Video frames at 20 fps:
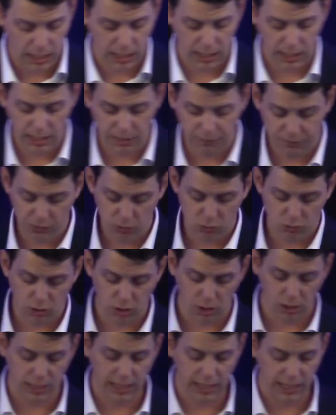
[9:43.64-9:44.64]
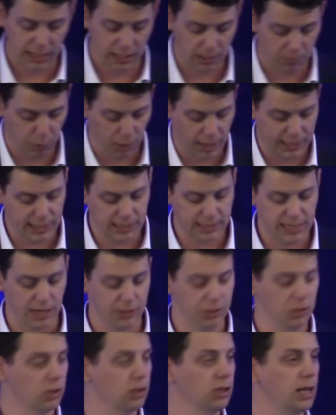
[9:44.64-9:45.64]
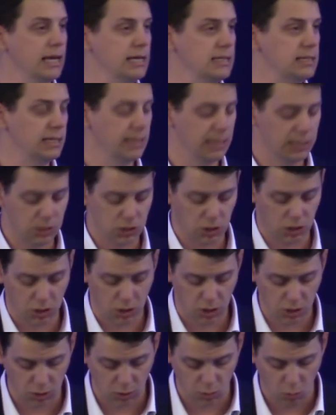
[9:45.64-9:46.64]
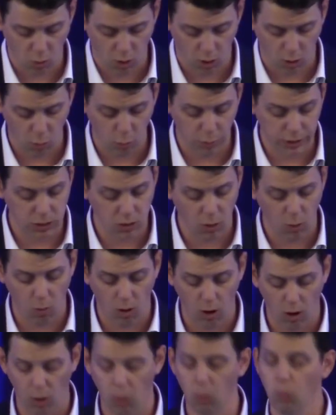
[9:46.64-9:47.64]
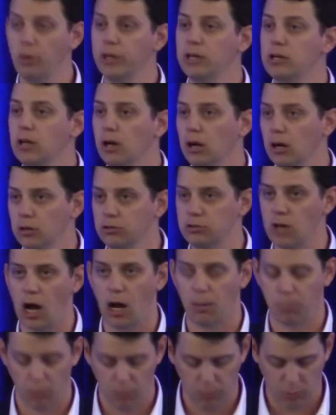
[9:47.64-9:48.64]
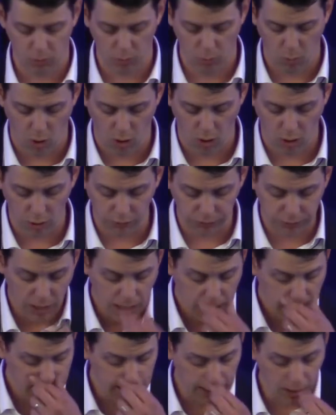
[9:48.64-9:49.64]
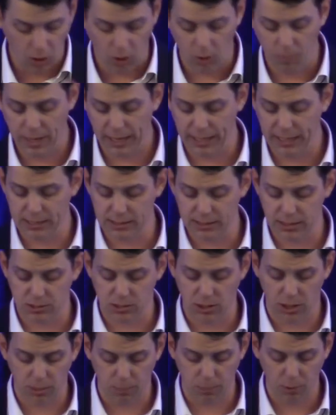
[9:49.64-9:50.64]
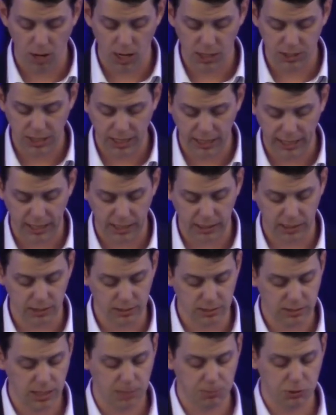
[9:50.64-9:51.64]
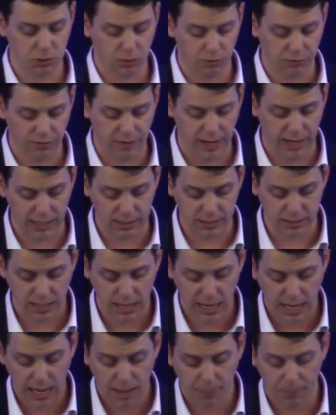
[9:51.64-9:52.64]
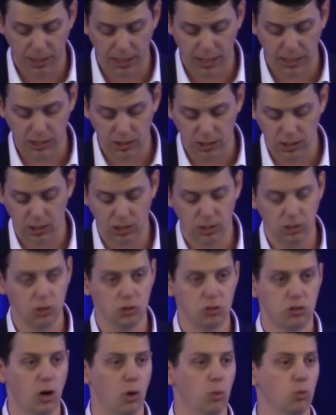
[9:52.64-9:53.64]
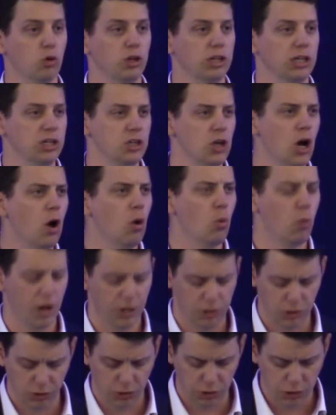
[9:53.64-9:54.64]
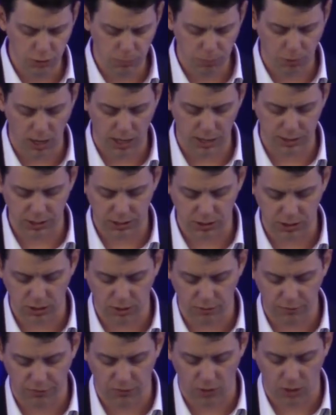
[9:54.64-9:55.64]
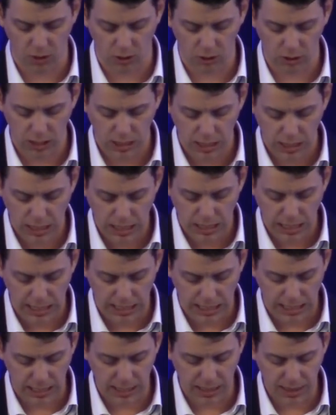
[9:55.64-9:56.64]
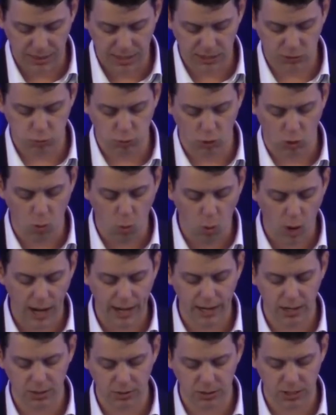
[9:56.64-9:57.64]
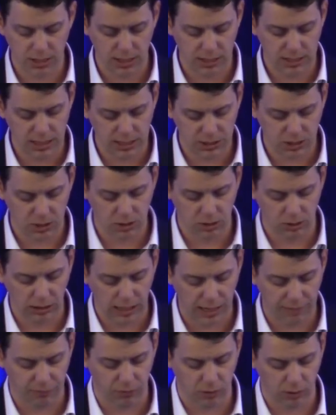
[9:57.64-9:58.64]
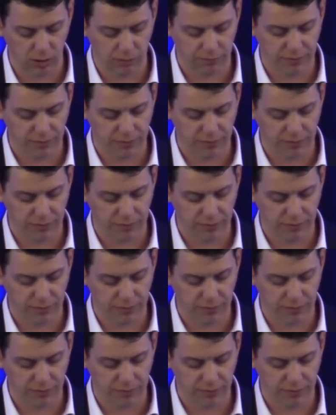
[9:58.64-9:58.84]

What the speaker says: if you start breaking down your glazing into curtain wall, windows, operable walls, that all might exist on a project at a conceptual phase, but you don't really know where your new project's going to fall. This requires an additional level of